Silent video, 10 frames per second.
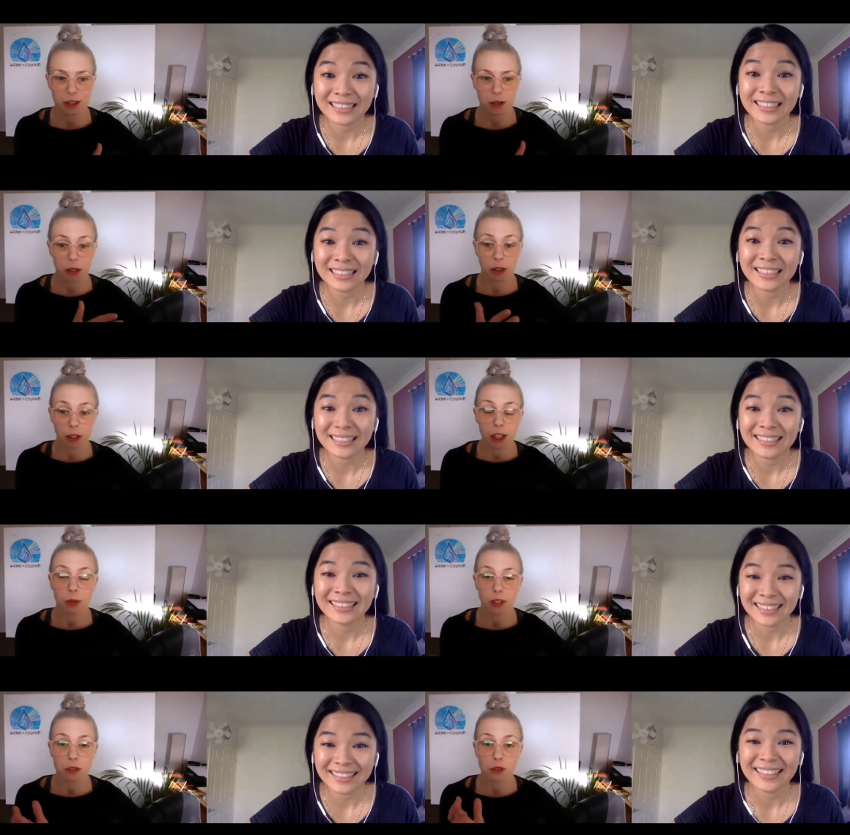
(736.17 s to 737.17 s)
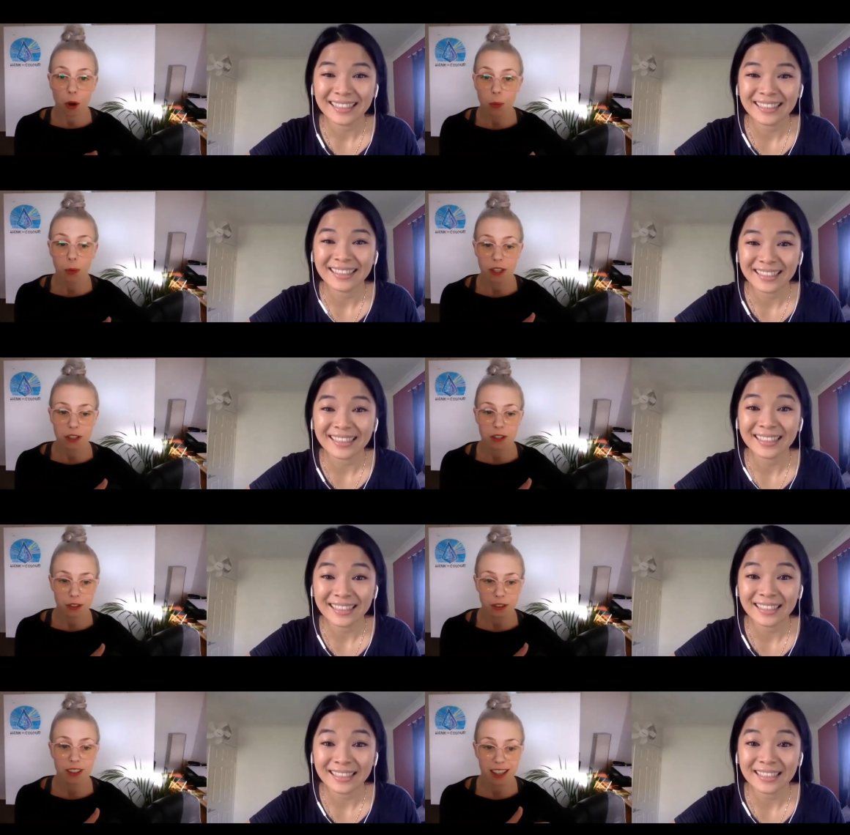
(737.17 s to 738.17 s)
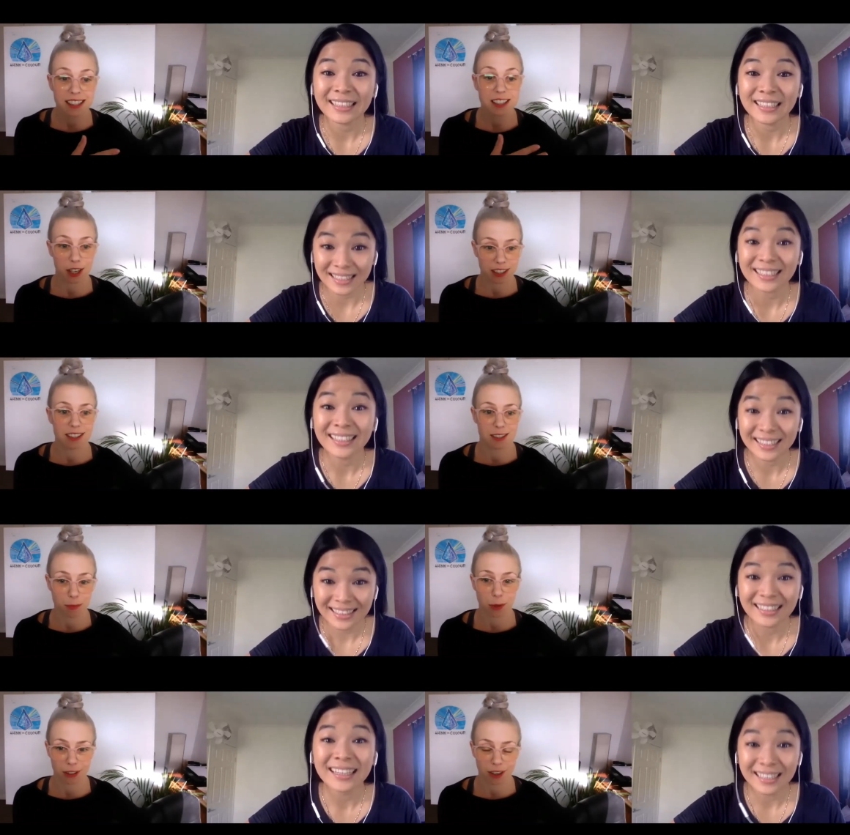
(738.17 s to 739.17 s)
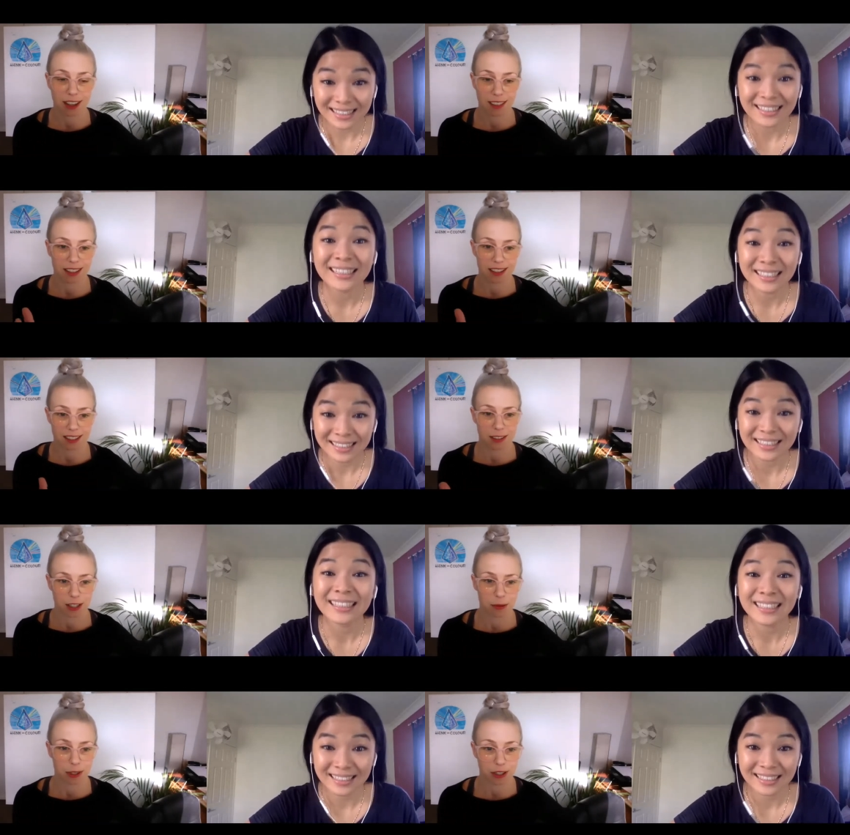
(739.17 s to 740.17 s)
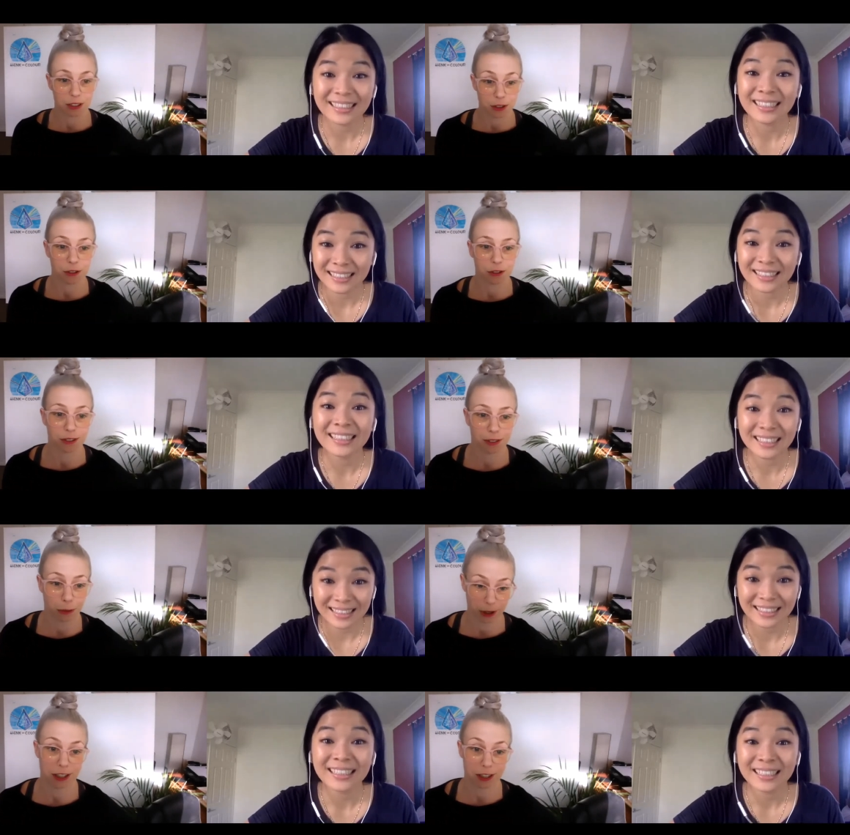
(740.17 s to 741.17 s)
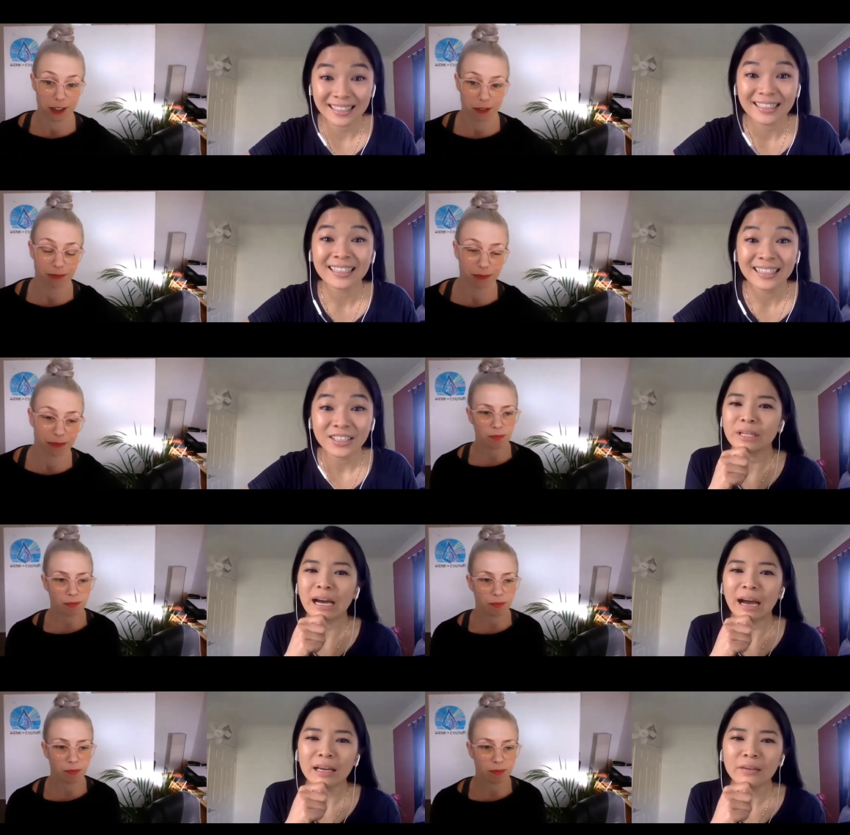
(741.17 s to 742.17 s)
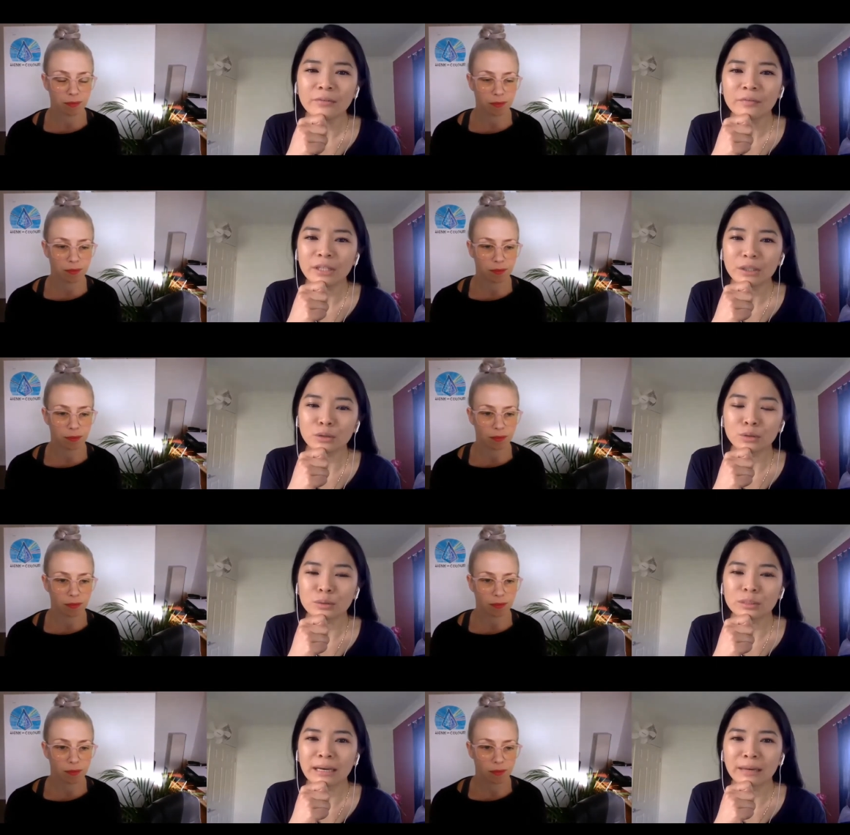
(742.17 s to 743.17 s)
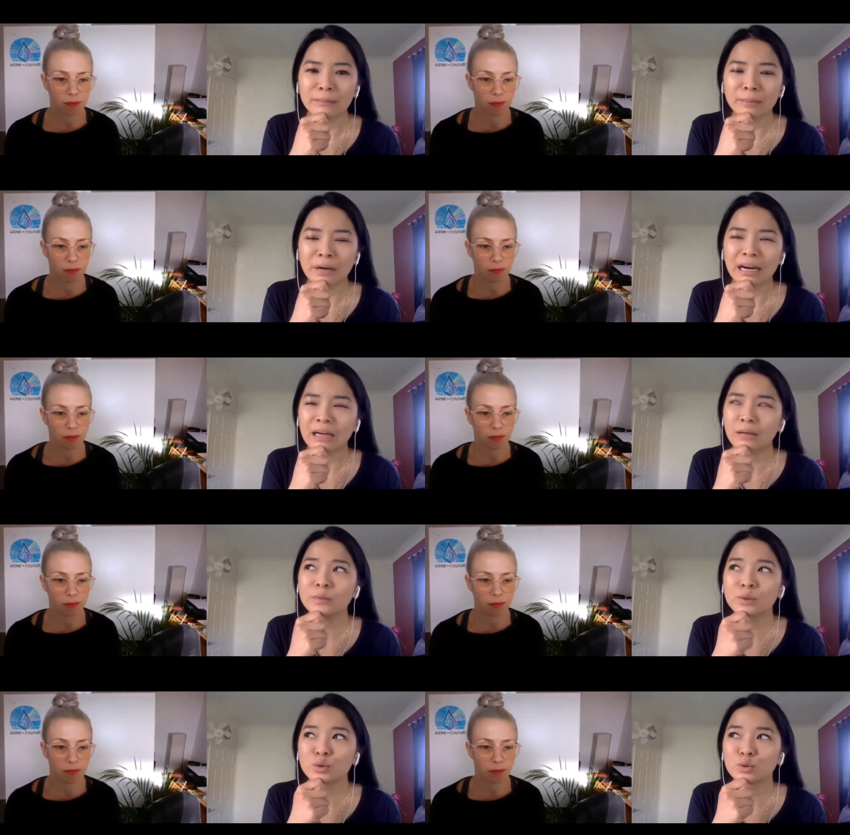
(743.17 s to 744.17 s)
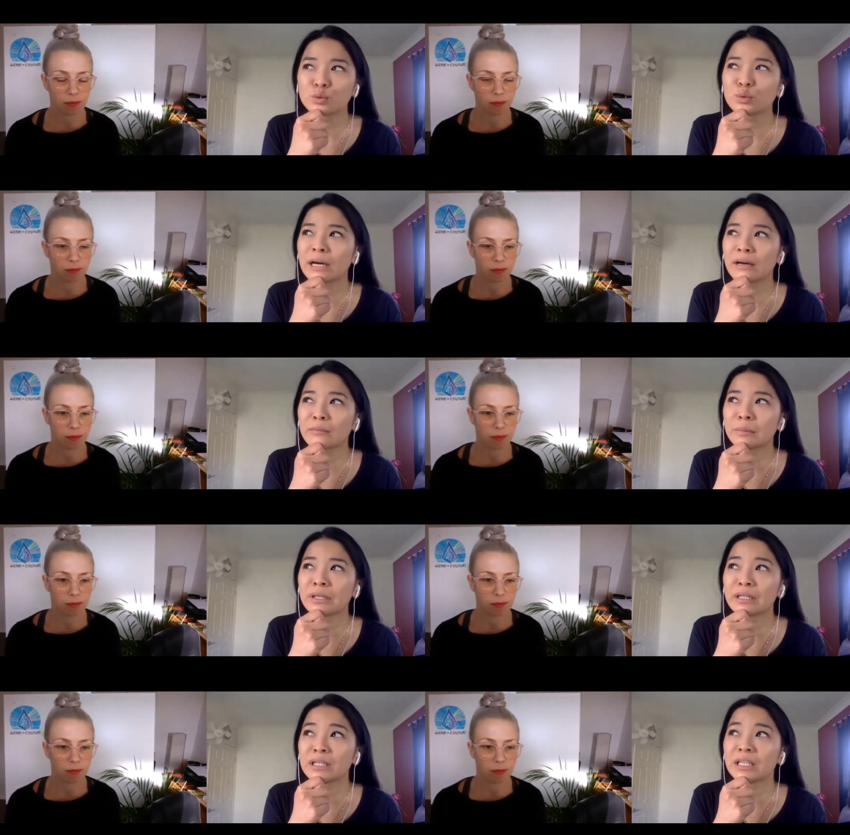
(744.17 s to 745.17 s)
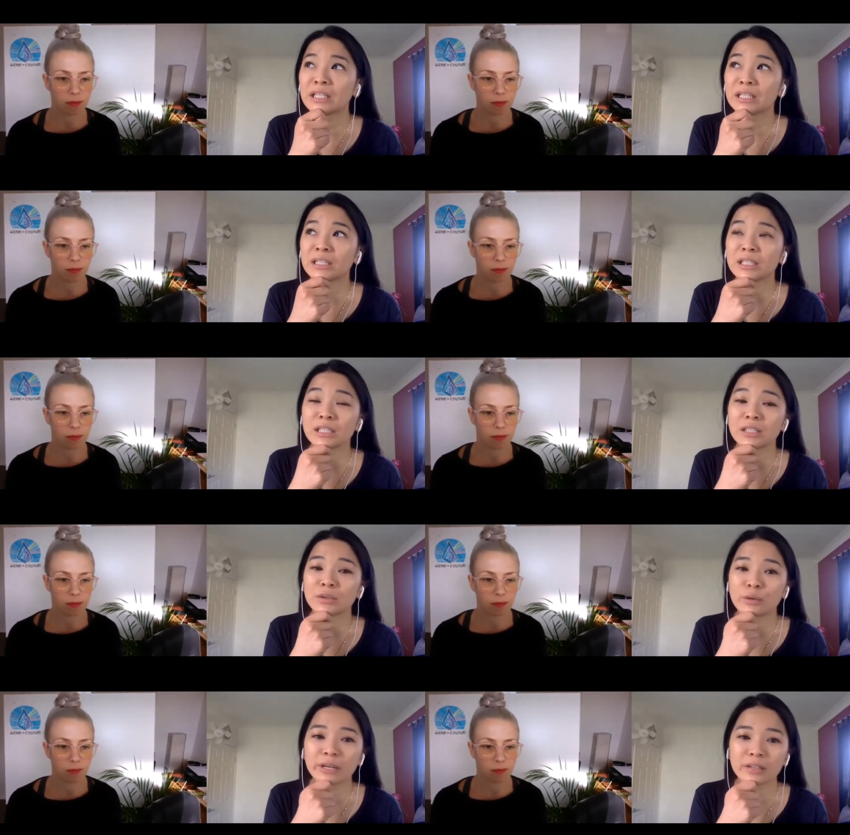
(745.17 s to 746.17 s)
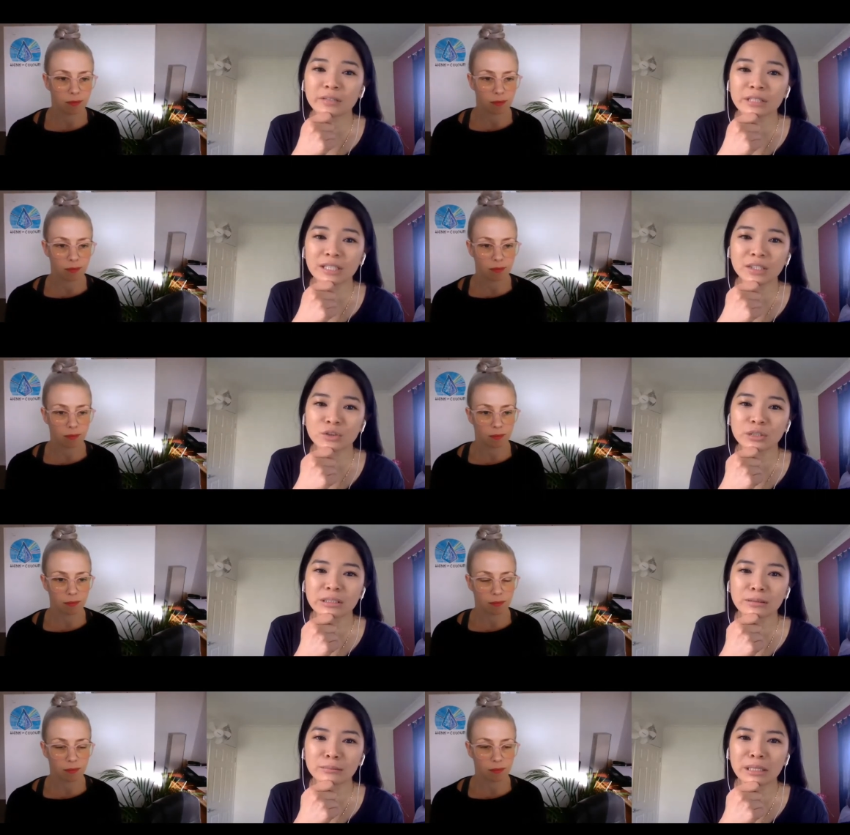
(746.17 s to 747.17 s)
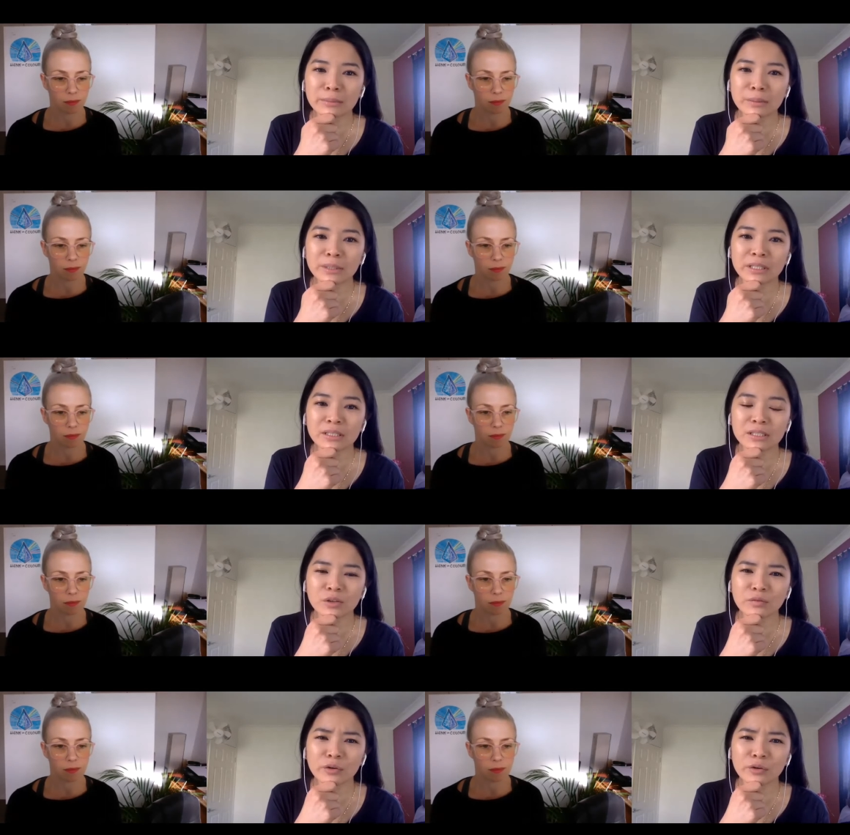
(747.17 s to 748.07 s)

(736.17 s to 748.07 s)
Speaker 1: and learning what you don't want to do is just as important i think as learning what you do want to do
Speaker 2: I feel that perhaps you have been in the creative industry, maybe because